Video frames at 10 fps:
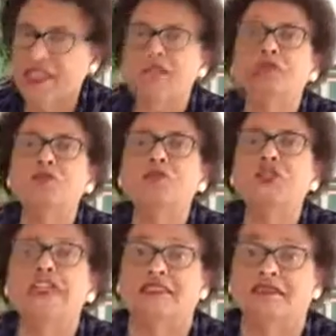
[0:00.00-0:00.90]
Good
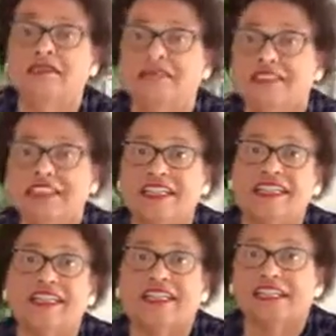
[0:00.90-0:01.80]
morning.
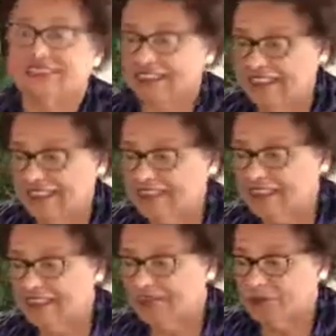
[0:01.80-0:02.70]
God's
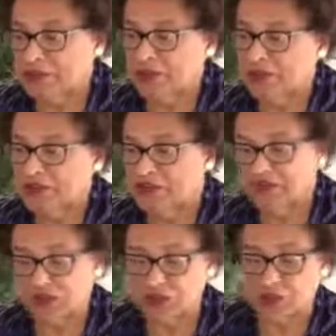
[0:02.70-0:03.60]
healing power is
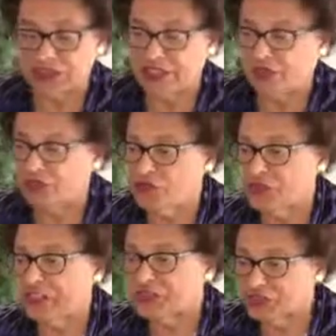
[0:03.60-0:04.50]
restoring
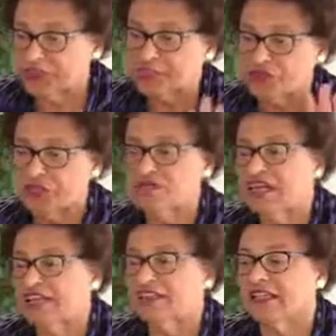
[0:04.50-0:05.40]
and
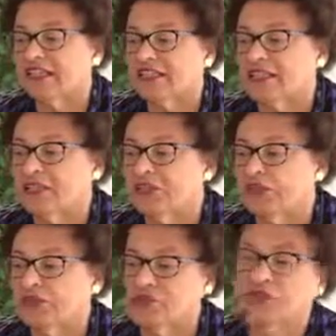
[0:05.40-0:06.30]
revitalizing our
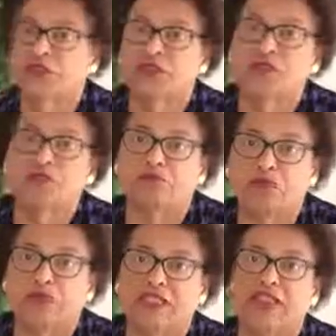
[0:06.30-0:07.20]
world this very
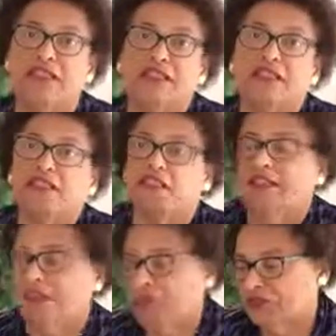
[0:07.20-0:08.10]
moment.
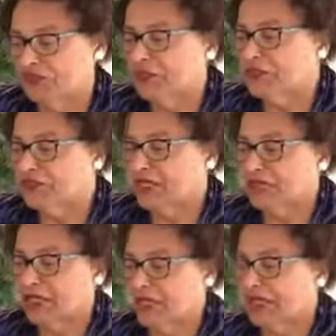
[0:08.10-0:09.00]
And I'm going to feel that
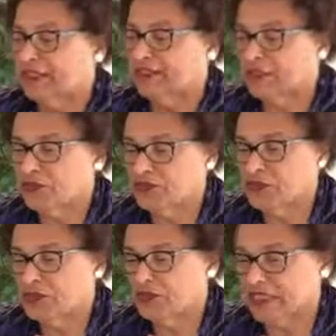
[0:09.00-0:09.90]
about myself
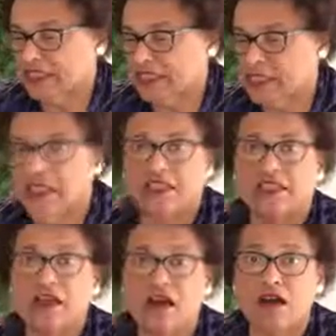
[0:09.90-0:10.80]
too as I
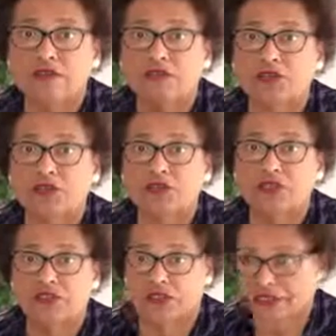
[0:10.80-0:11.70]
cough through
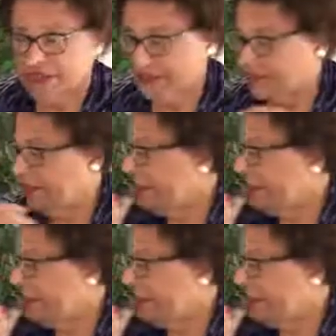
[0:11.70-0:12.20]
this.